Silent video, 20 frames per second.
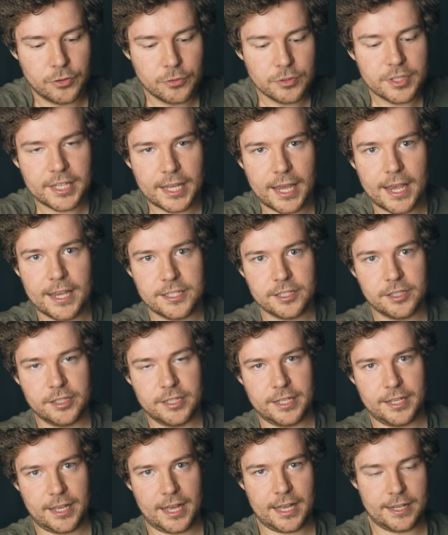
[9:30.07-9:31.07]
using
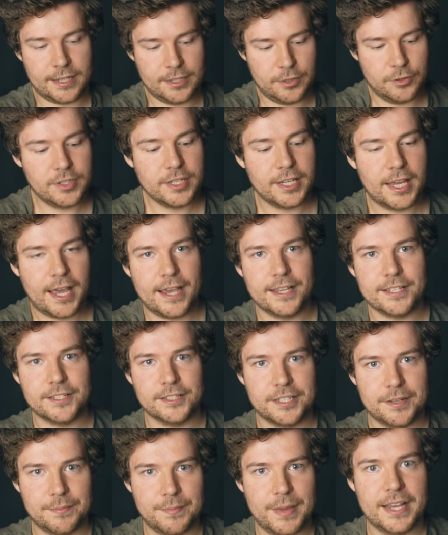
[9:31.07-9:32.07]
Hazel, uh, using
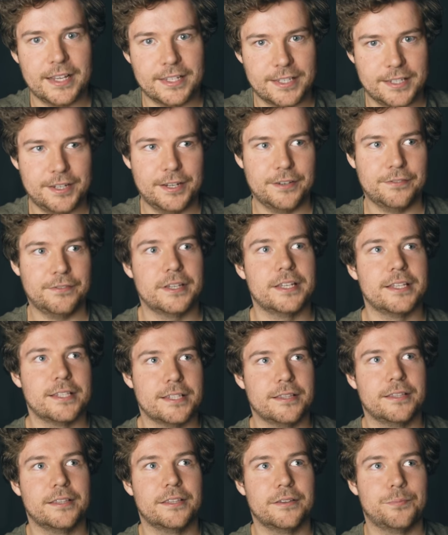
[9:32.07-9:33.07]
Hazel to make stuff
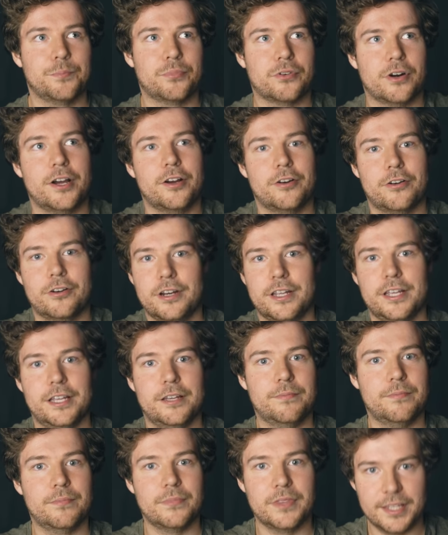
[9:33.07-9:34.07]
is the
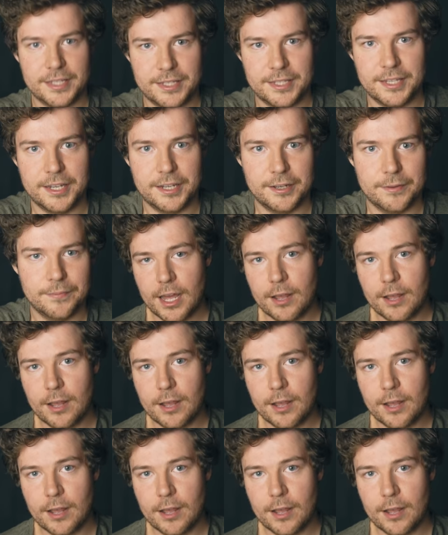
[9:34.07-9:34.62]
priority this year.